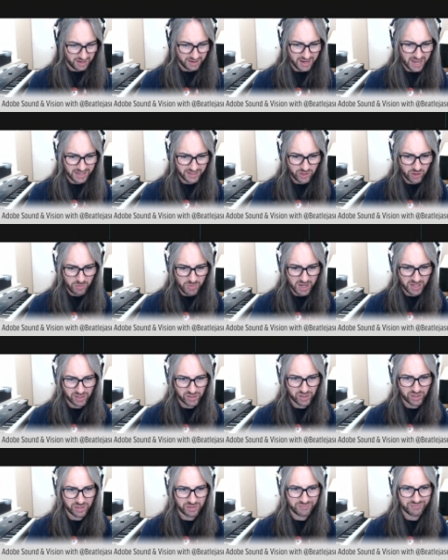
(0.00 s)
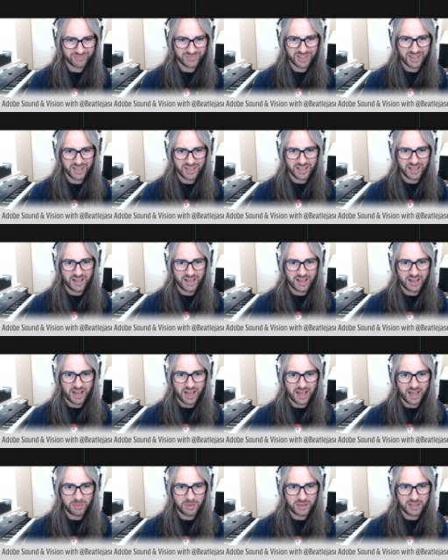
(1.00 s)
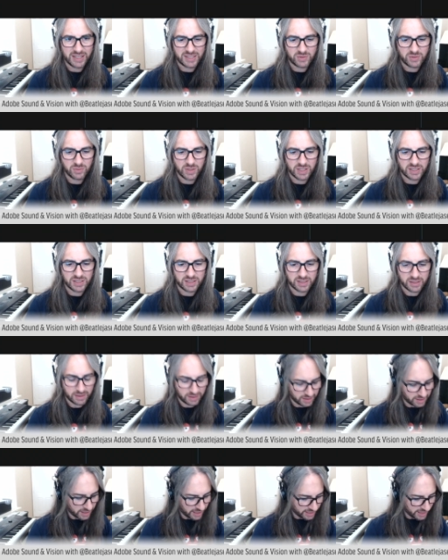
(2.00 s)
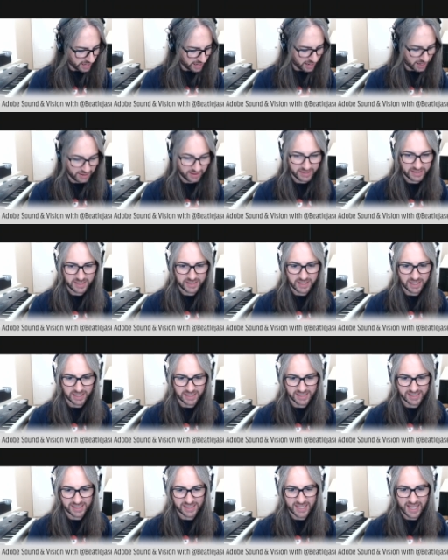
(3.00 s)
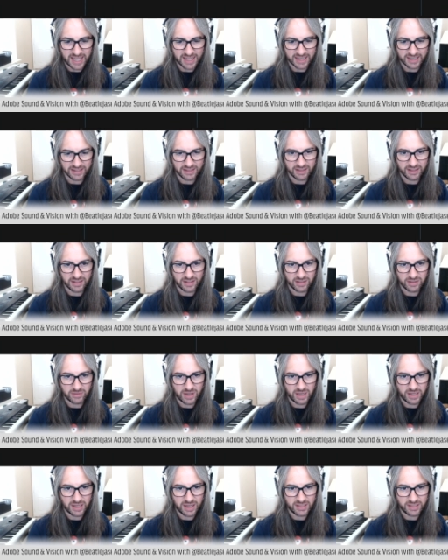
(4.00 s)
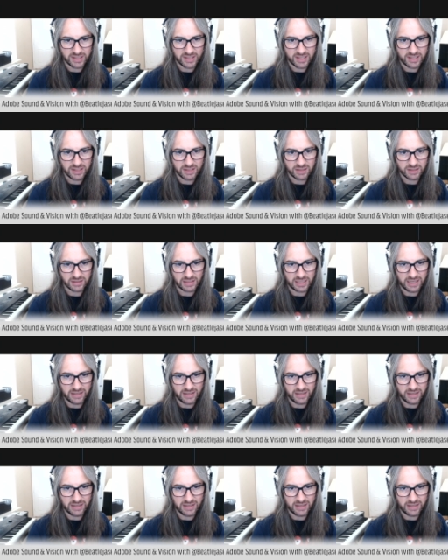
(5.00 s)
Not too much. I mean, this this is like a second, you know? I just didn't